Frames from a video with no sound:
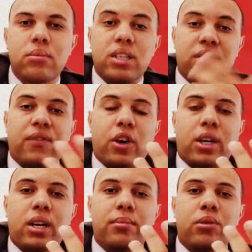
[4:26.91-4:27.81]
it's a very
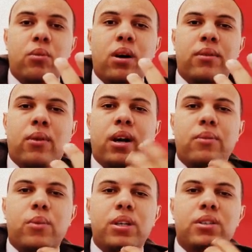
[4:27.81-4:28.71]
common one,
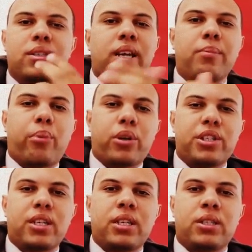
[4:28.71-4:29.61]
right? We use that in
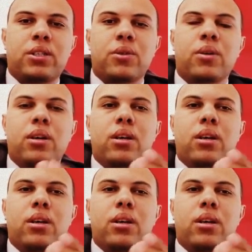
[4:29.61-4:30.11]
Portuguese too.